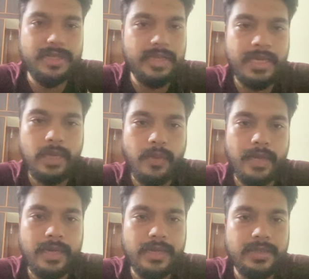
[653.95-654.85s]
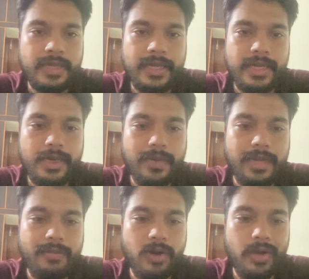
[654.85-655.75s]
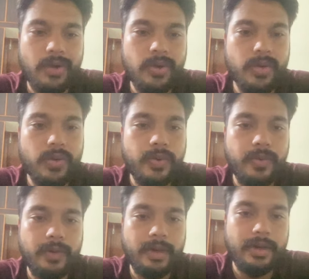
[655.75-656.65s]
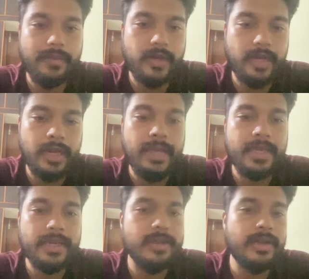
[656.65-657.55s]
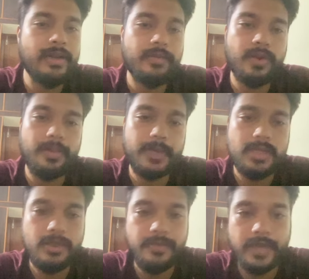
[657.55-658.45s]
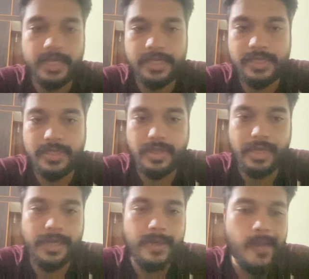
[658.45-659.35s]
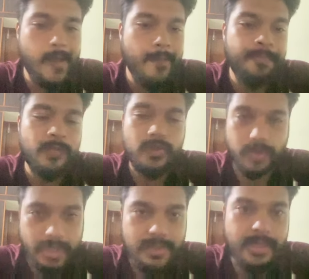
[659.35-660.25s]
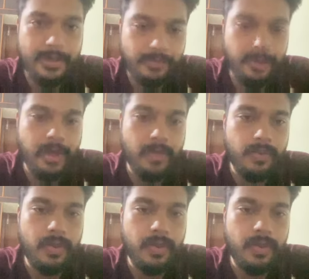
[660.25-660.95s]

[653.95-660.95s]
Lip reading: It's an inkwell, and inside an inkwell I've got a row, and I've got an icon, and I've got a piece of text, right? So that's that for now.